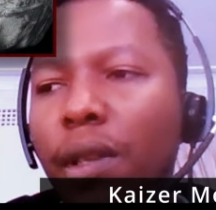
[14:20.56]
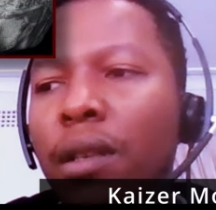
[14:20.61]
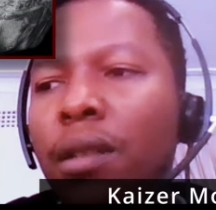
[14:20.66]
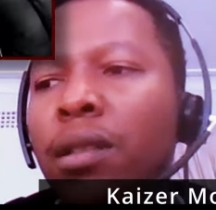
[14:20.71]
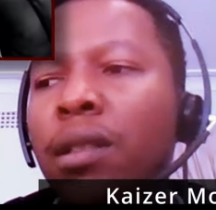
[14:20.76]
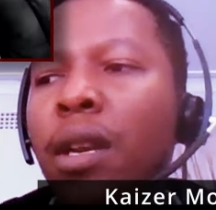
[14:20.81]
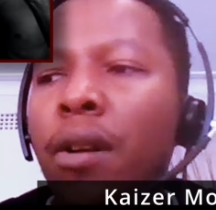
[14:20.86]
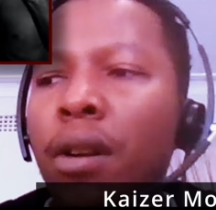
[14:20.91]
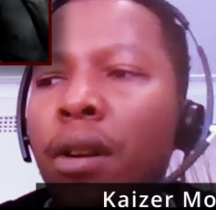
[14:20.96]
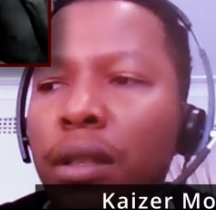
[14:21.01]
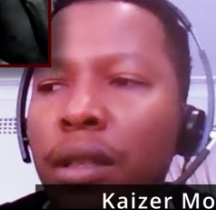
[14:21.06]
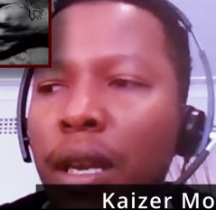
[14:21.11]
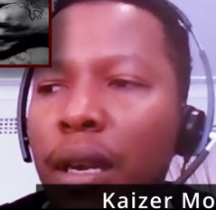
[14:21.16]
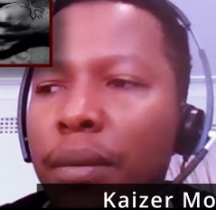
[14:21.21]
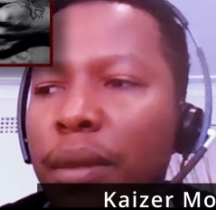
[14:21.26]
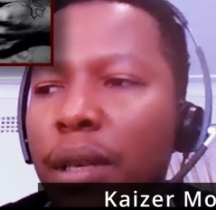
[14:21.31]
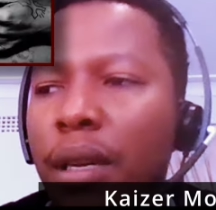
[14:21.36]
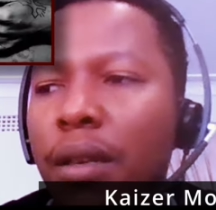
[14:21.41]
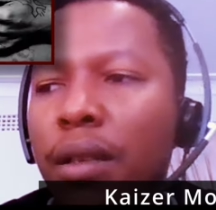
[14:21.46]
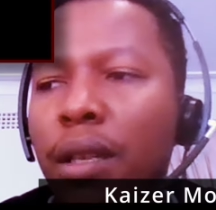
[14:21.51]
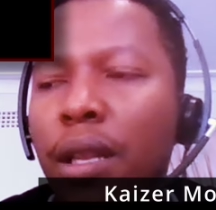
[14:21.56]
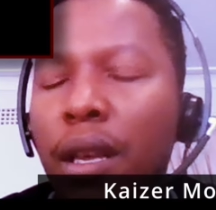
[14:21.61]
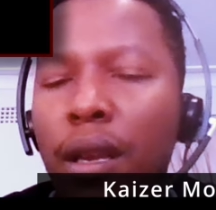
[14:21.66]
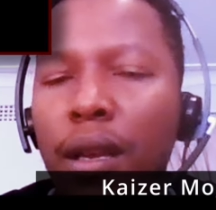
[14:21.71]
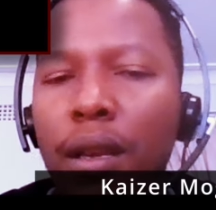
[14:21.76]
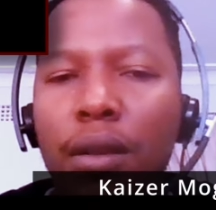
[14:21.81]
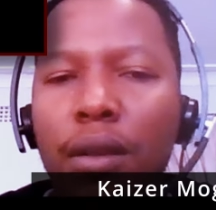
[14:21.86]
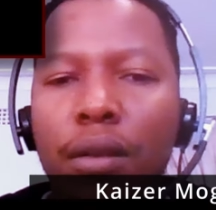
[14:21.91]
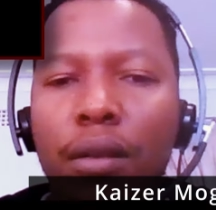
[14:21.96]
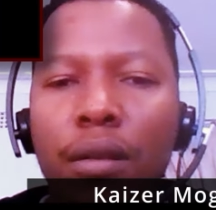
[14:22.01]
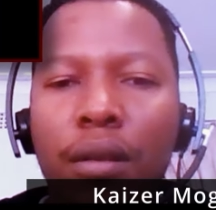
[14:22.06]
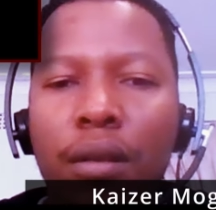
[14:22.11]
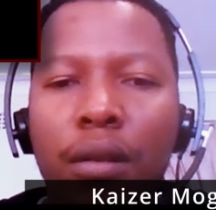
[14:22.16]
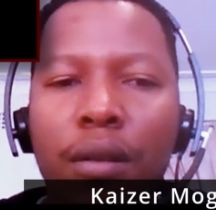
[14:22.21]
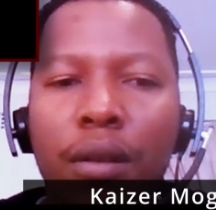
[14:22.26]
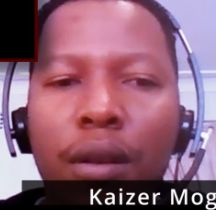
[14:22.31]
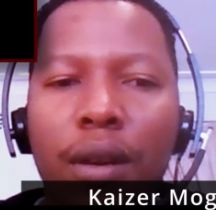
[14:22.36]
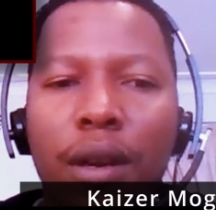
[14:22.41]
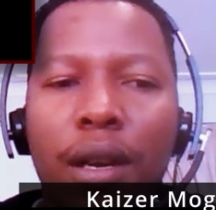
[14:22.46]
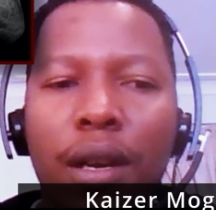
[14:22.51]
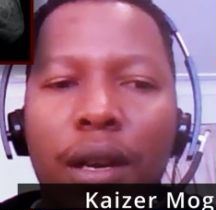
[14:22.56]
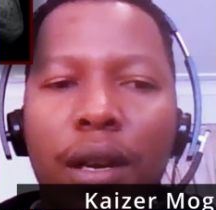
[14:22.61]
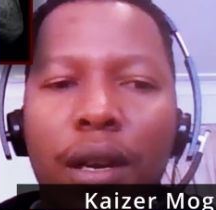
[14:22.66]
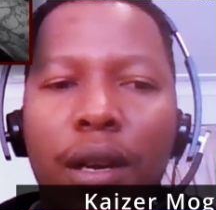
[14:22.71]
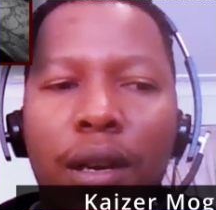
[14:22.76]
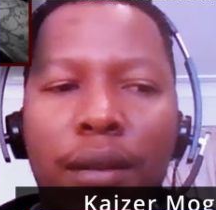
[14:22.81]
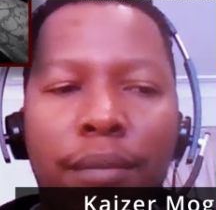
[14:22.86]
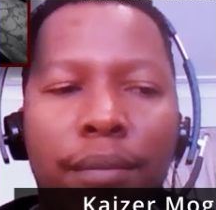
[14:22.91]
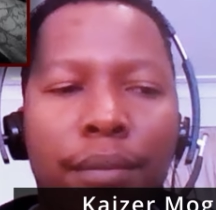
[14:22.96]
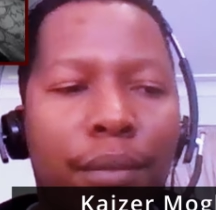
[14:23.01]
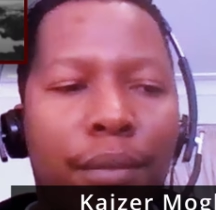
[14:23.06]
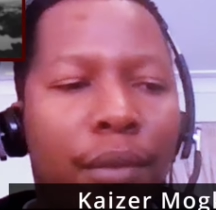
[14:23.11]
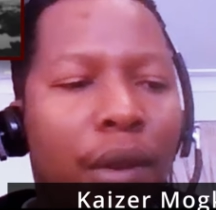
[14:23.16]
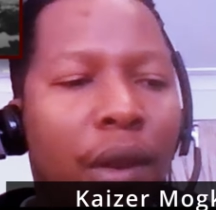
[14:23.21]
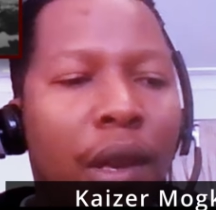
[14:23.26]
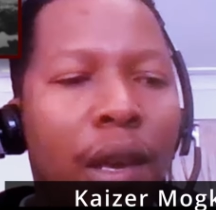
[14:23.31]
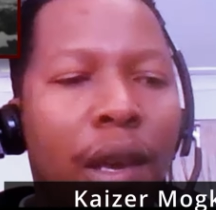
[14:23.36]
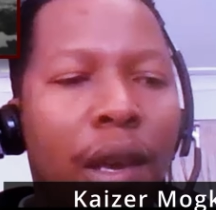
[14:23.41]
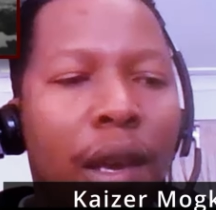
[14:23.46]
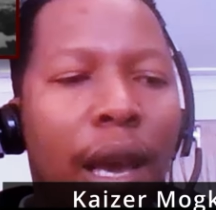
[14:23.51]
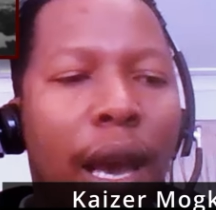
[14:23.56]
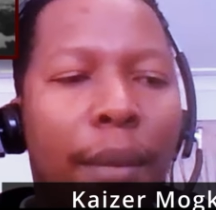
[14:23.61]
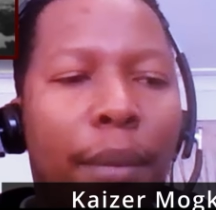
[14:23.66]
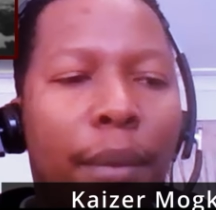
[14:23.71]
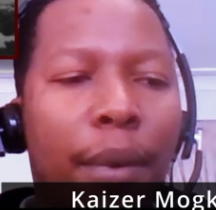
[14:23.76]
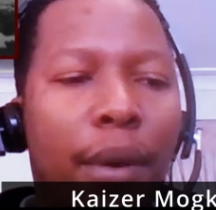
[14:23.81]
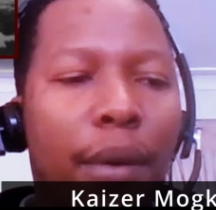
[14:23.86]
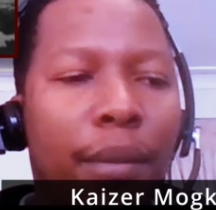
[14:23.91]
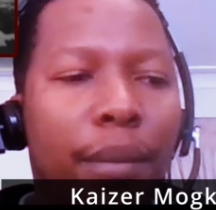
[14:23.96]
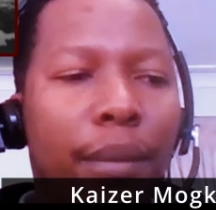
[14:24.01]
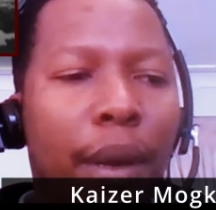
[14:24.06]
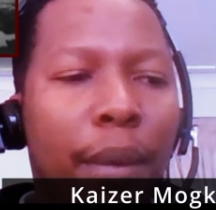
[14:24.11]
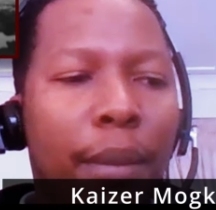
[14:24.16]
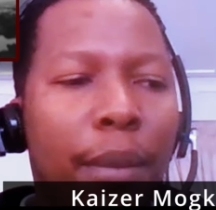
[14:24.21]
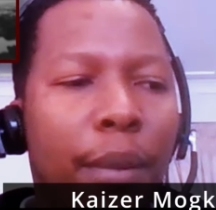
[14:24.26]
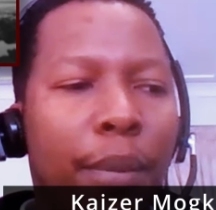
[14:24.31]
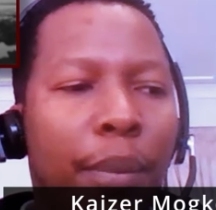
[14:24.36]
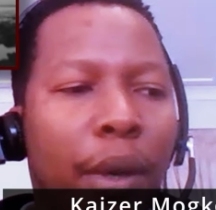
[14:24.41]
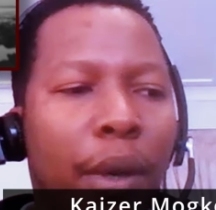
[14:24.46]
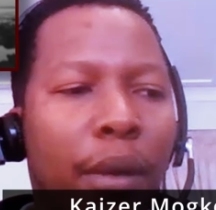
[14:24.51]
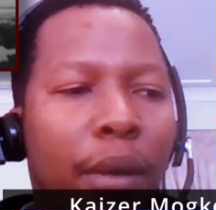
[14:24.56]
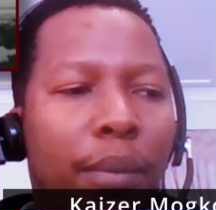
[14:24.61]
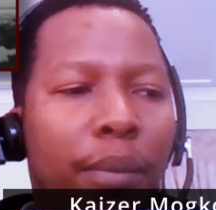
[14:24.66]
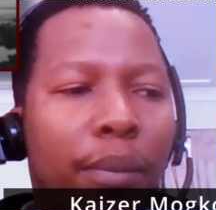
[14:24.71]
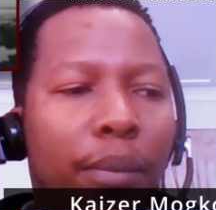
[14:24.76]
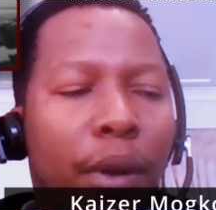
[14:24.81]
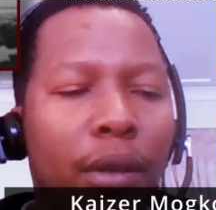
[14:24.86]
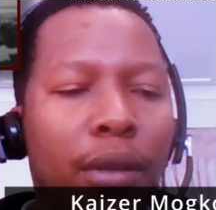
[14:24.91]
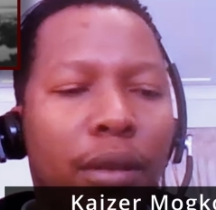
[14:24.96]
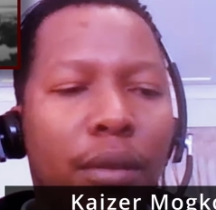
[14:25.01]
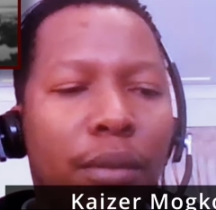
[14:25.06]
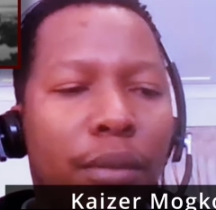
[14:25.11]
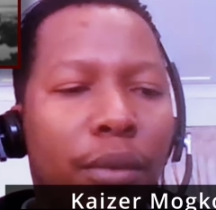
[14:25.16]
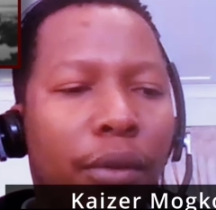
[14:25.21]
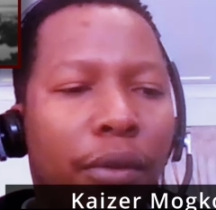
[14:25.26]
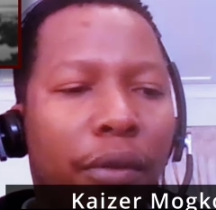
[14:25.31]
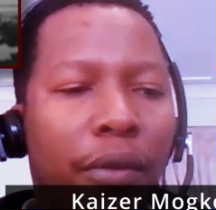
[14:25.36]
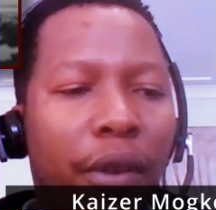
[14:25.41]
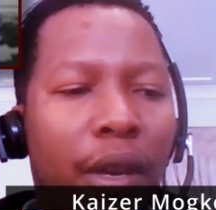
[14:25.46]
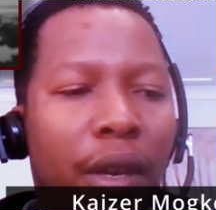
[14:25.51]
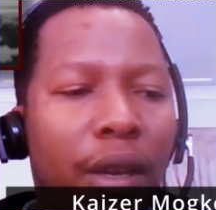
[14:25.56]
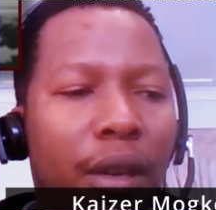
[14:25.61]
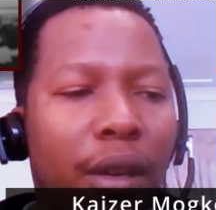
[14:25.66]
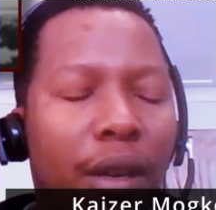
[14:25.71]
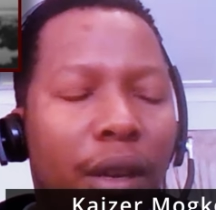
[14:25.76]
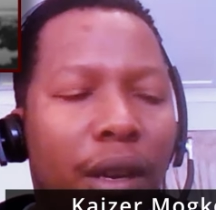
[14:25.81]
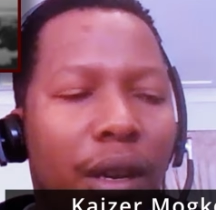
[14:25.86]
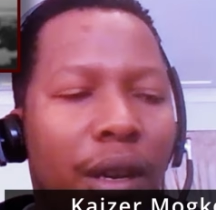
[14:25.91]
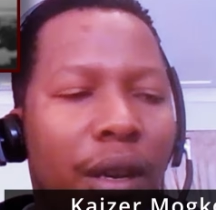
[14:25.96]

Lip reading: stereotypes out there, you know. I'm a big basketball fan,